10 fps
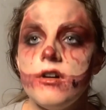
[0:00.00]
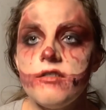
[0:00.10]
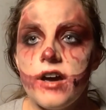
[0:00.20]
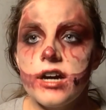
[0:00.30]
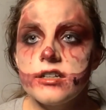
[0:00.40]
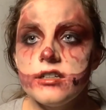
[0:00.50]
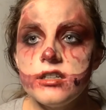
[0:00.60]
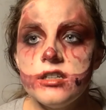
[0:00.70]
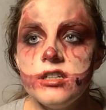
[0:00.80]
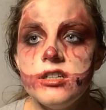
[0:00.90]
Fun
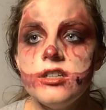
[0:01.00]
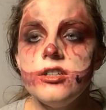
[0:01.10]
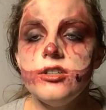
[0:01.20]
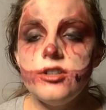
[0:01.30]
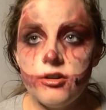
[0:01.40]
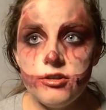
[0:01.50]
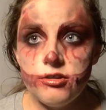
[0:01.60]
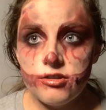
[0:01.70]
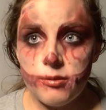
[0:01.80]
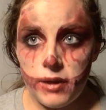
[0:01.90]
fact,
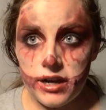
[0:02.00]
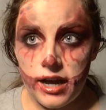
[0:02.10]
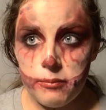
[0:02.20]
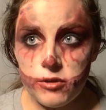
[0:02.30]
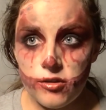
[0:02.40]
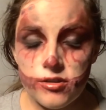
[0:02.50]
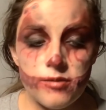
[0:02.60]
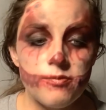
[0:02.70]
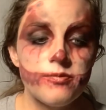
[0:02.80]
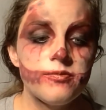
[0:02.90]
don't use the blood
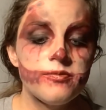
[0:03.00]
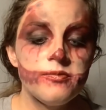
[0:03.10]
capsules.